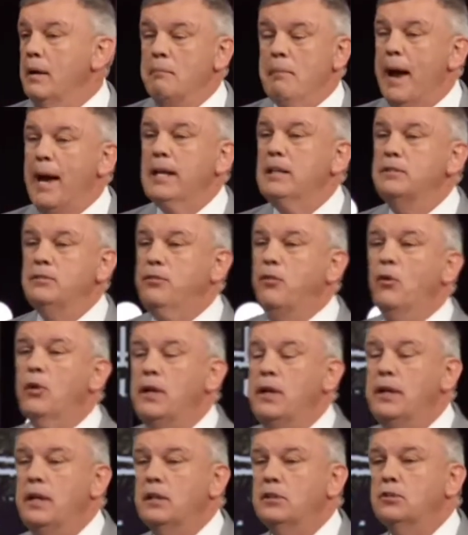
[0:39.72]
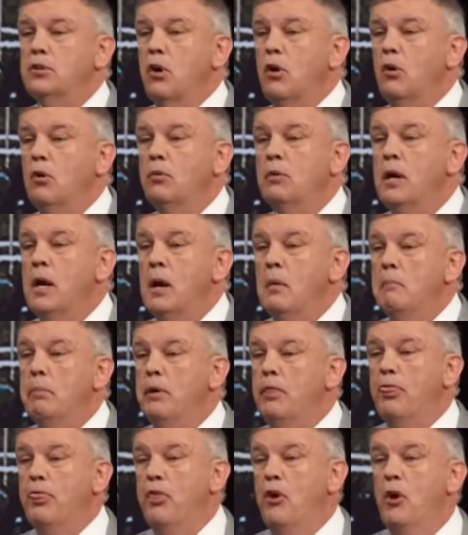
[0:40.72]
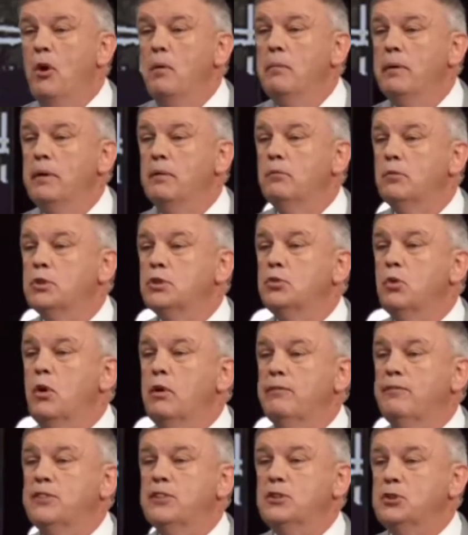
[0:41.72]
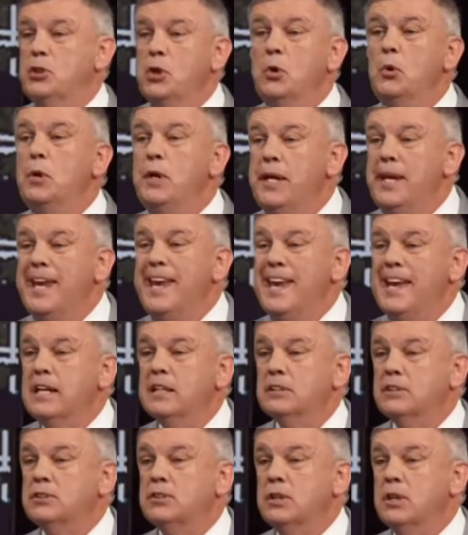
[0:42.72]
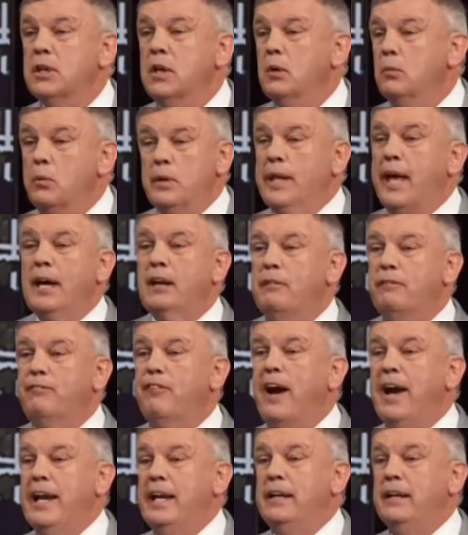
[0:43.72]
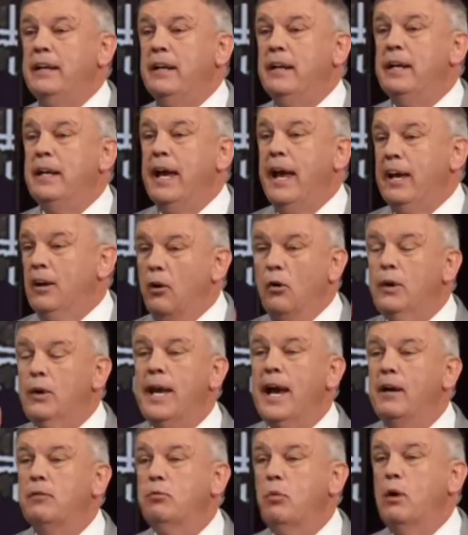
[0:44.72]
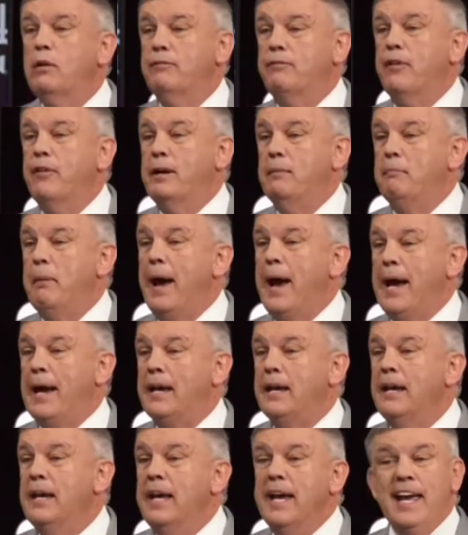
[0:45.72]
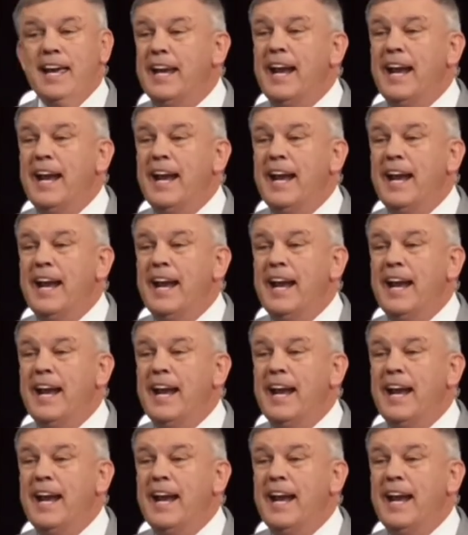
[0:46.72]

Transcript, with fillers: Yeah, Manny's 40 years old, but Thurman was off for two years without a fight and only had one fight back.